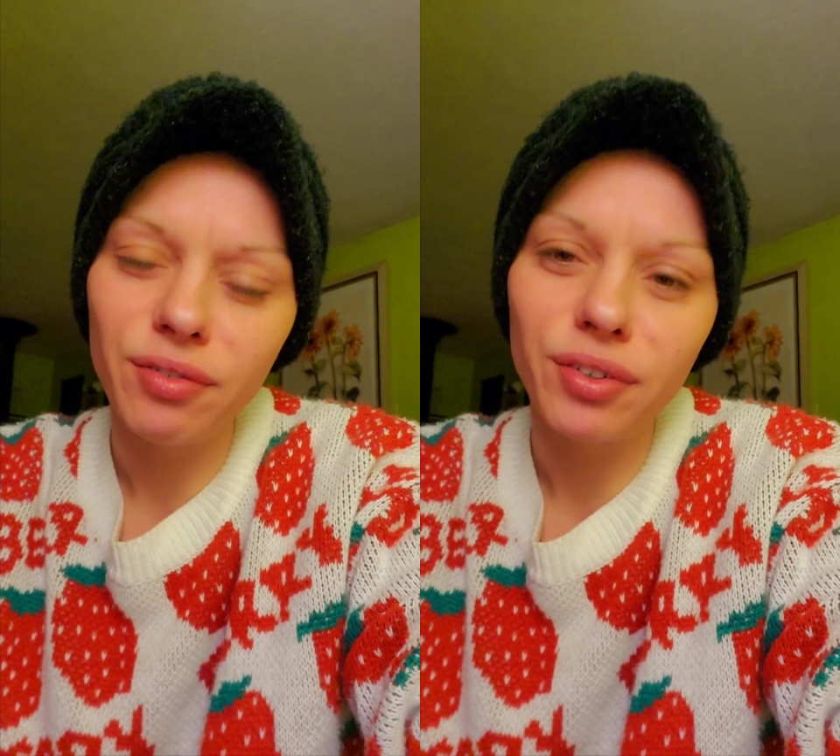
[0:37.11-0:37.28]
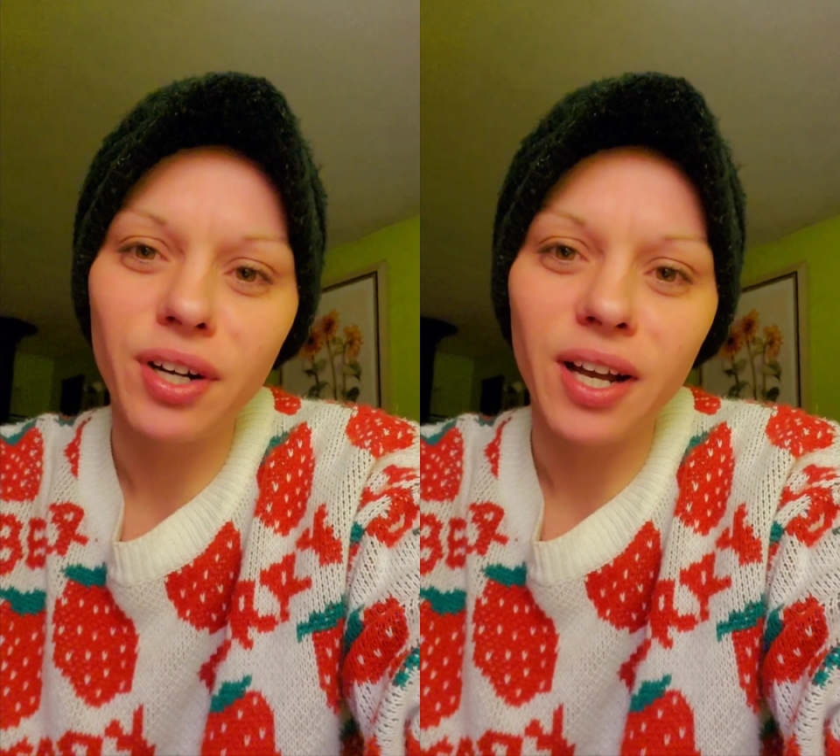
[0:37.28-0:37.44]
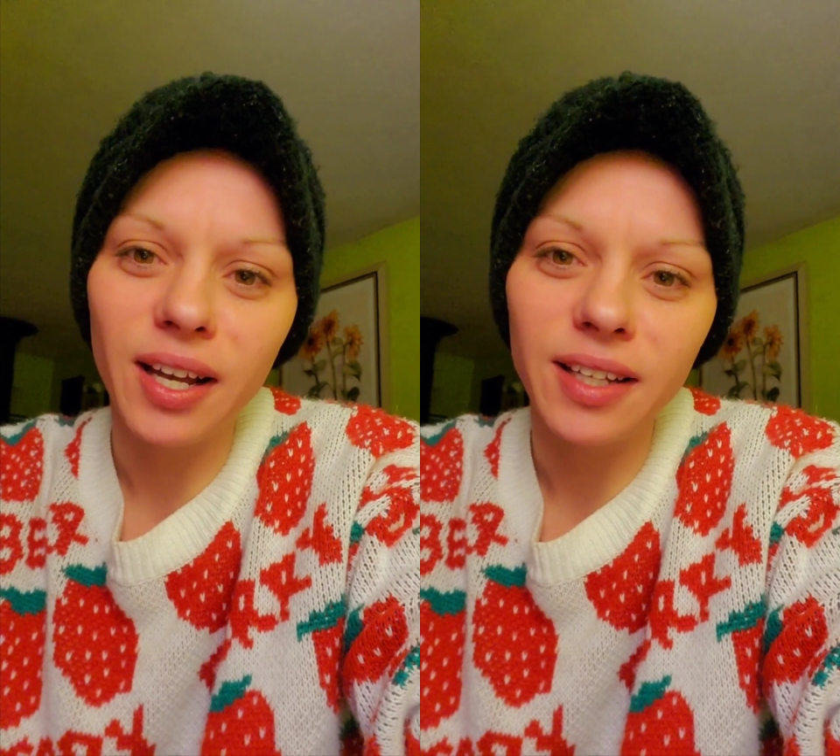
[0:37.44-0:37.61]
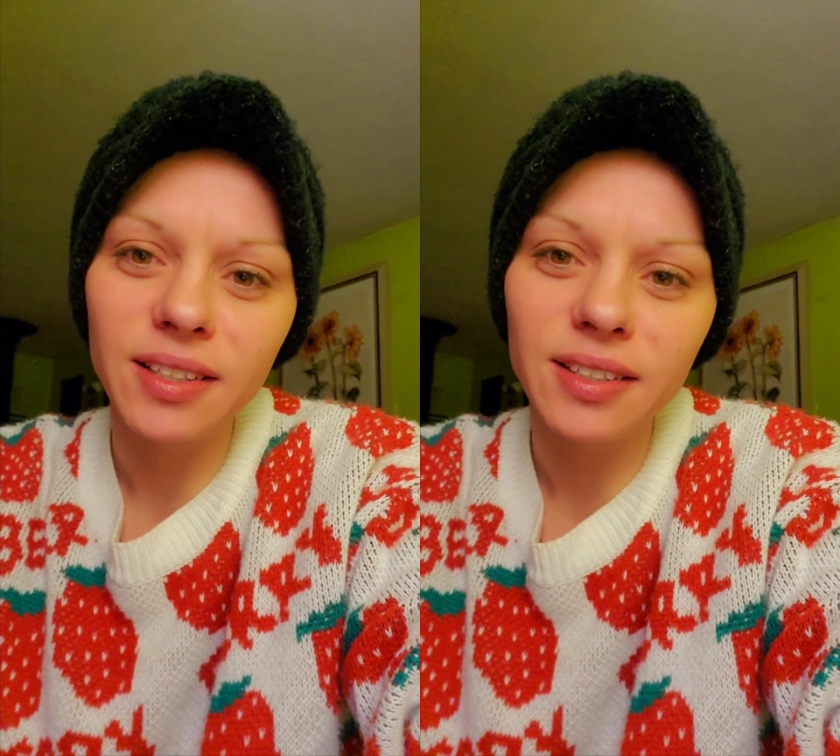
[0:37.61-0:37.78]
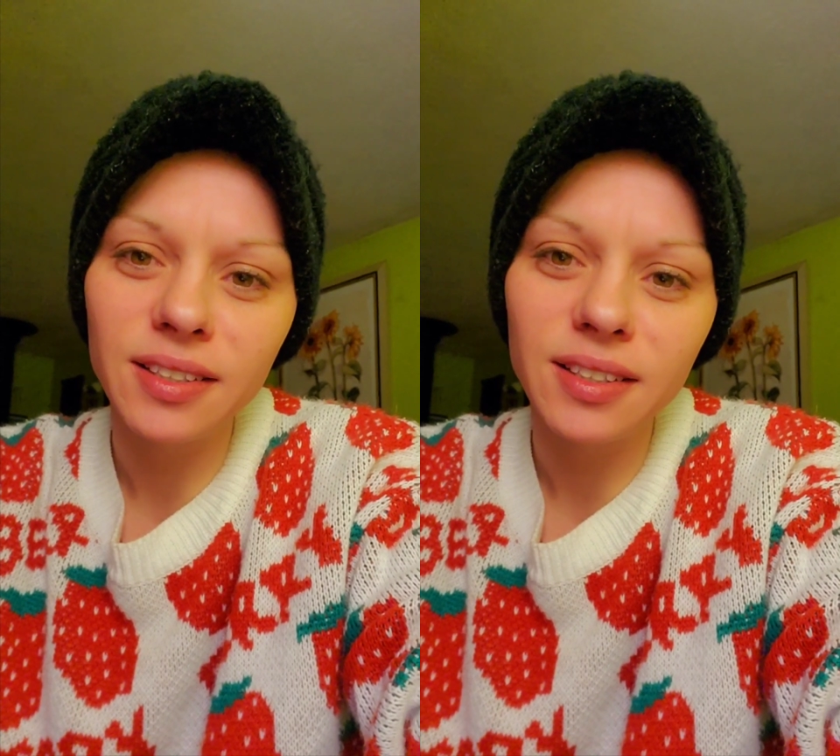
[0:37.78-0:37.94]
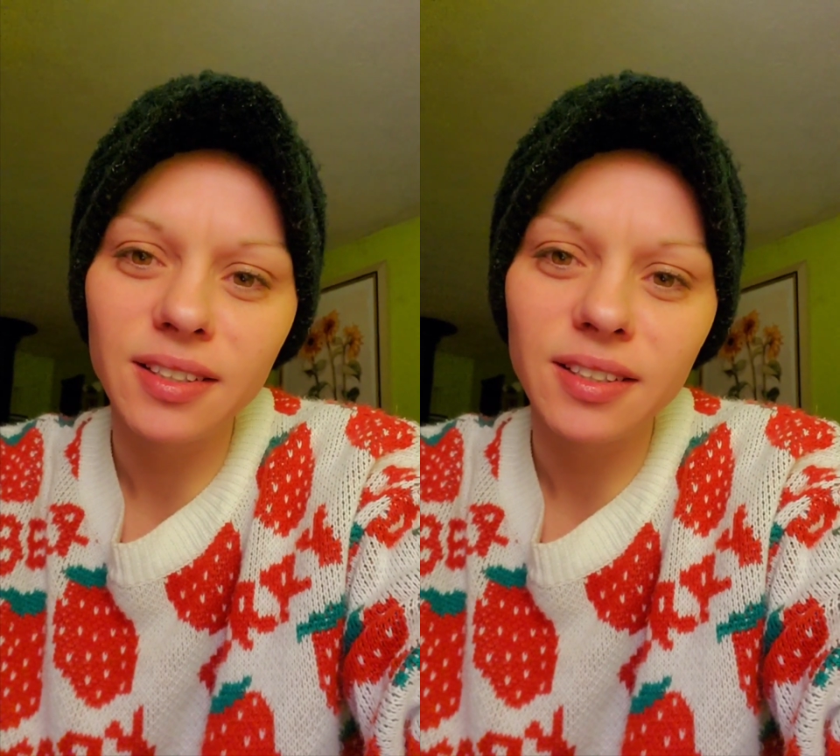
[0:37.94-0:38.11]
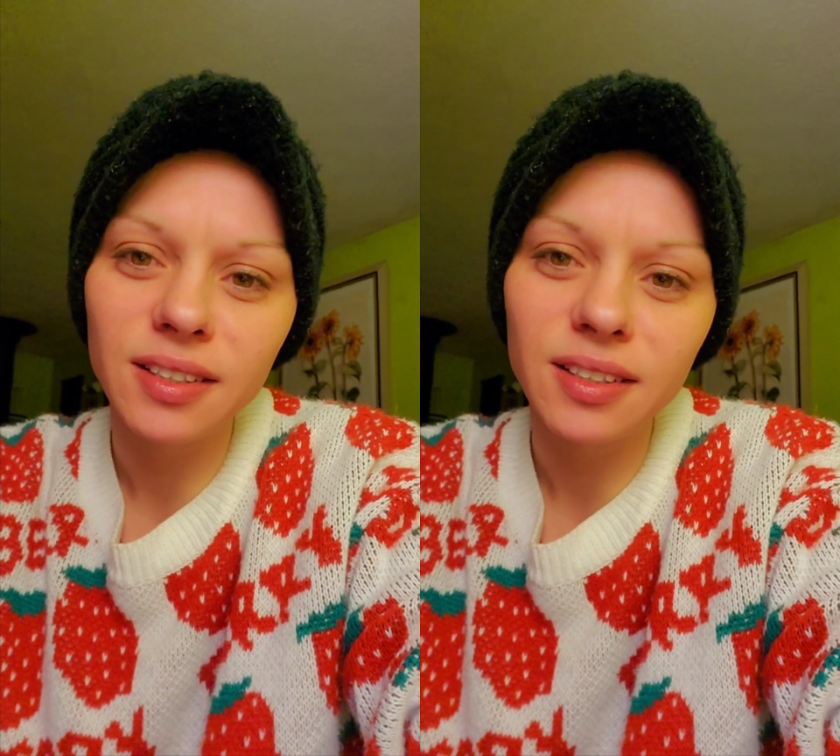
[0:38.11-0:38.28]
for us.